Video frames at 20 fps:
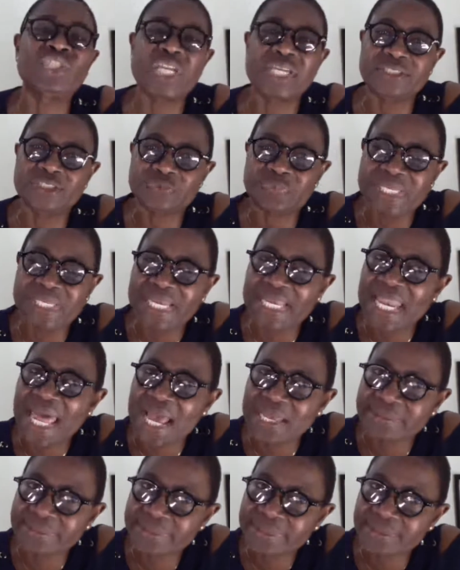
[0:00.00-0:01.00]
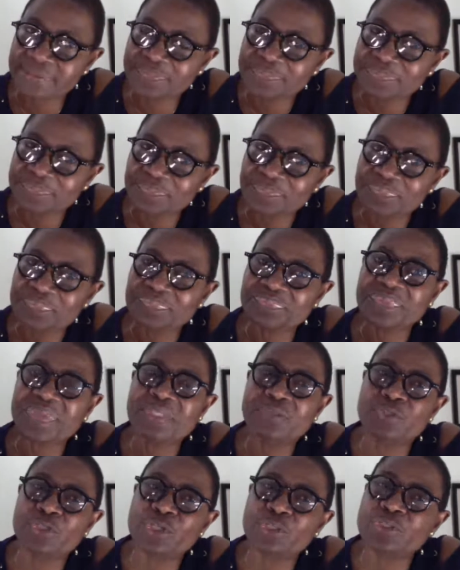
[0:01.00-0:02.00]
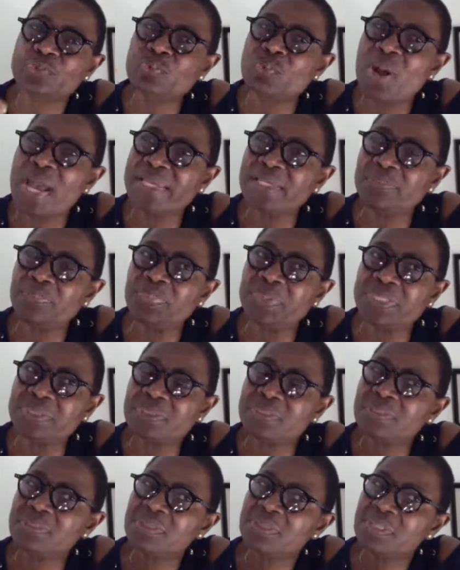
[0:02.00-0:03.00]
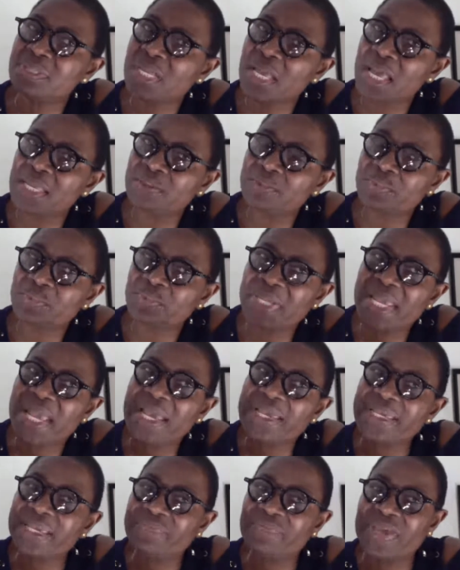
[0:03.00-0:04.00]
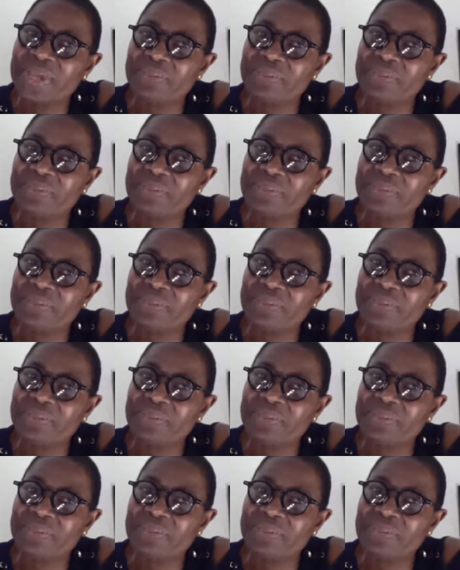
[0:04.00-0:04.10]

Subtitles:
change the glass. Just wipe it and rehang